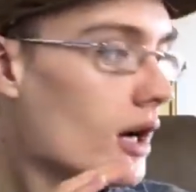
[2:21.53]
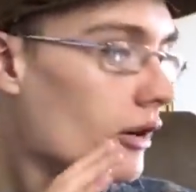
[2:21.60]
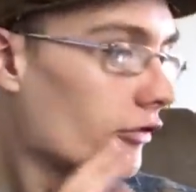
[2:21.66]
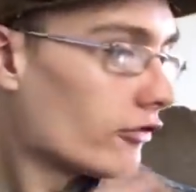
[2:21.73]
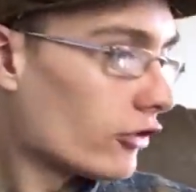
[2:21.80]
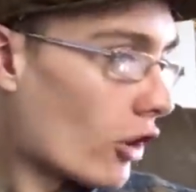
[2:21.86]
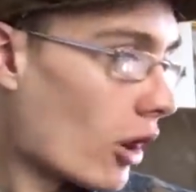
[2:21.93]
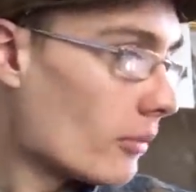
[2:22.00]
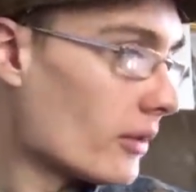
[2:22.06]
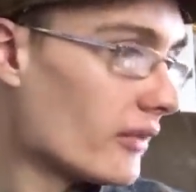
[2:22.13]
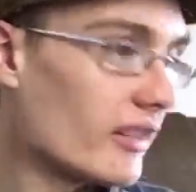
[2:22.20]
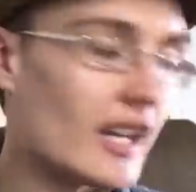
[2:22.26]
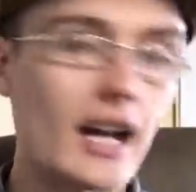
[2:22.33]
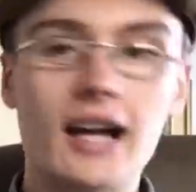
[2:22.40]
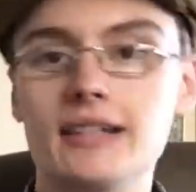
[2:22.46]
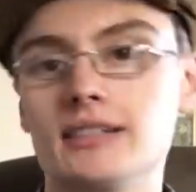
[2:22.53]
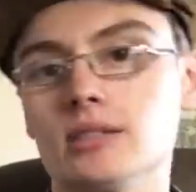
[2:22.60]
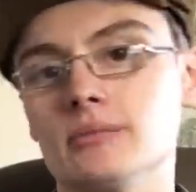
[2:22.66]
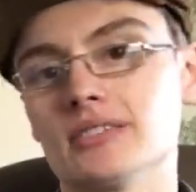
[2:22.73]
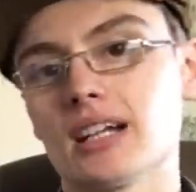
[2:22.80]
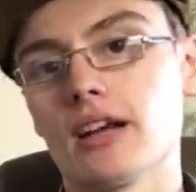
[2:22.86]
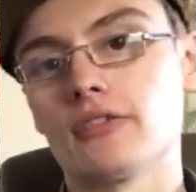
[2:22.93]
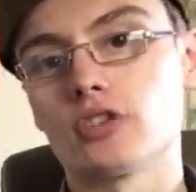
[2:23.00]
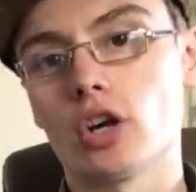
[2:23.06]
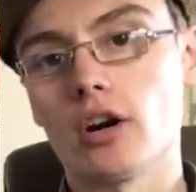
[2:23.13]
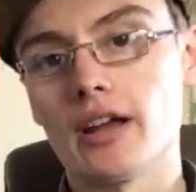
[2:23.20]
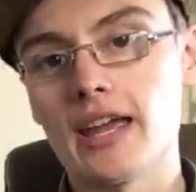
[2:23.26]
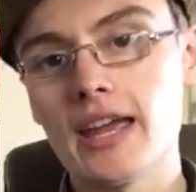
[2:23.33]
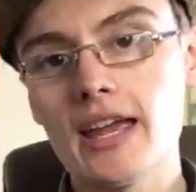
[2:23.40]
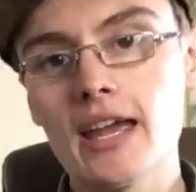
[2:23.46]
from the items I've
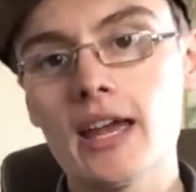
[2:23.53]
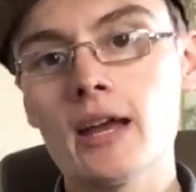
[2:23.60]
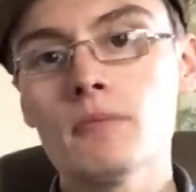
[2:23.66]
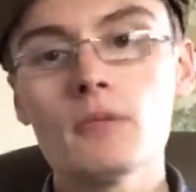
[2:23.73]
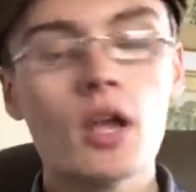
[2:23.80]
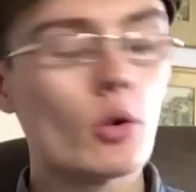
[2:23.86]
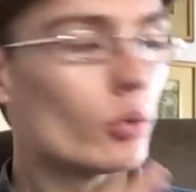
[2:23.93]
got here.